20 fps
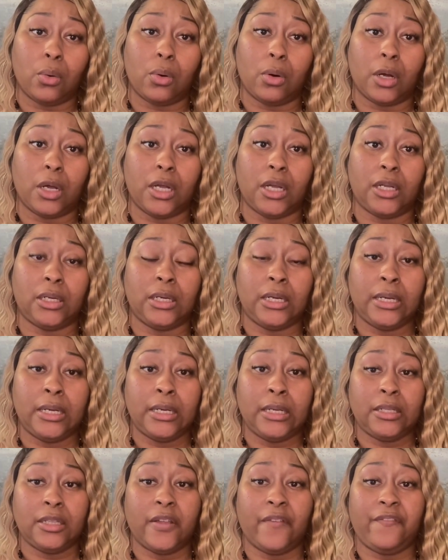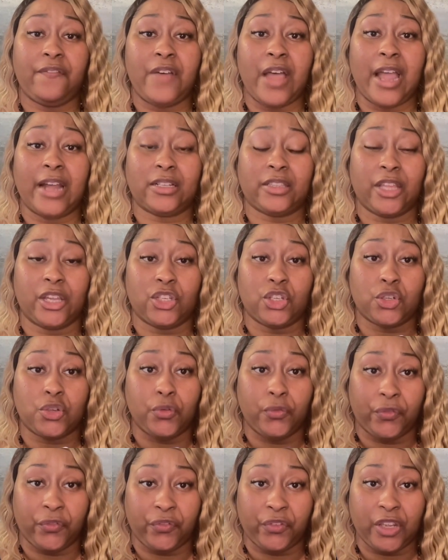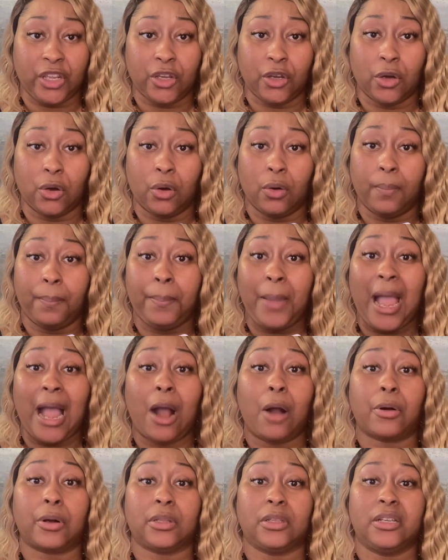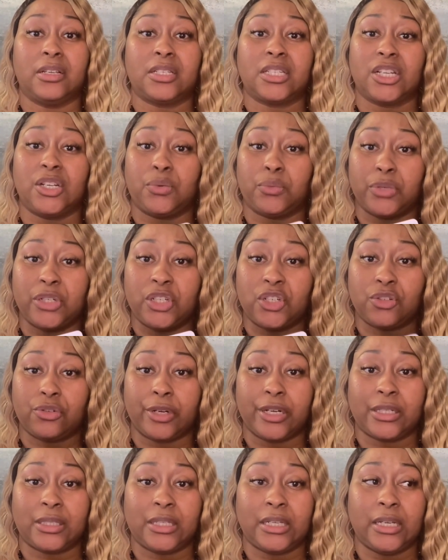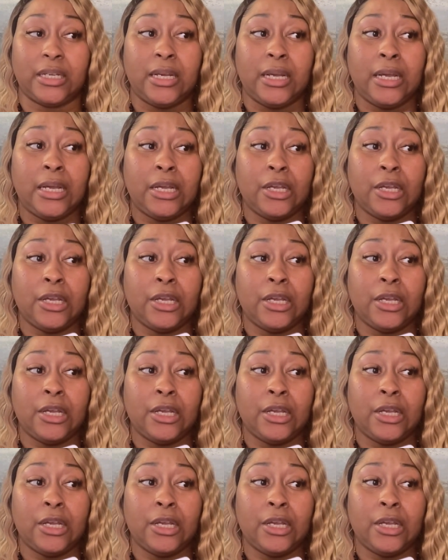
on the fact that you feel powerless and restricted.